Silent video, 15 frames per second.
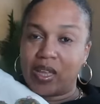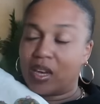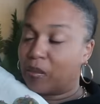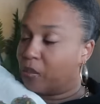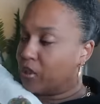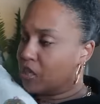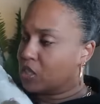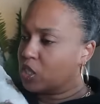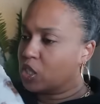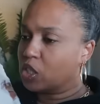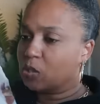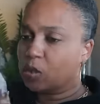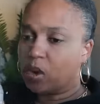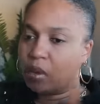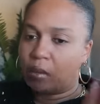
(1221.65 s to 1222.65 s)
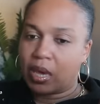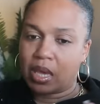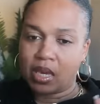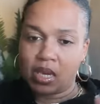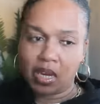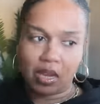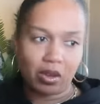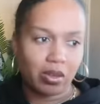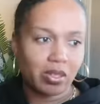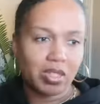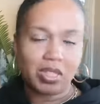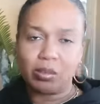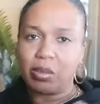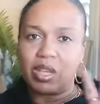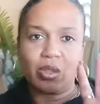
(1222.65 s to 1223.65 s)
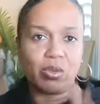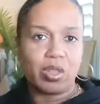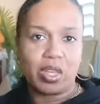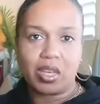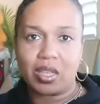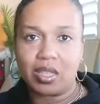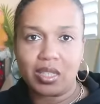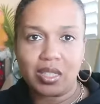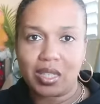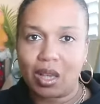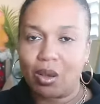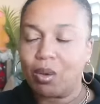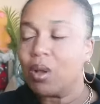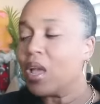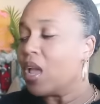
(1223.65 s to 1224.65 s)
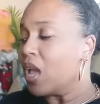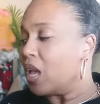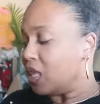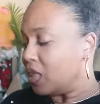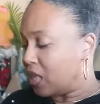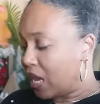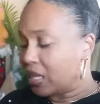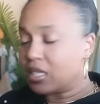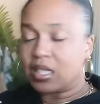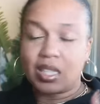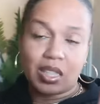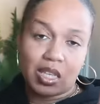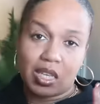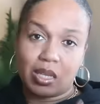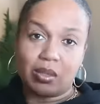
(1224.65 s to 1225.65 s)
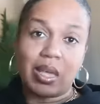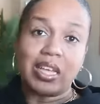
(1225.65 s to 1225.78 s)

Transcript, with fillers: And then put the gingerbread man in there and some other things. So that's the thing.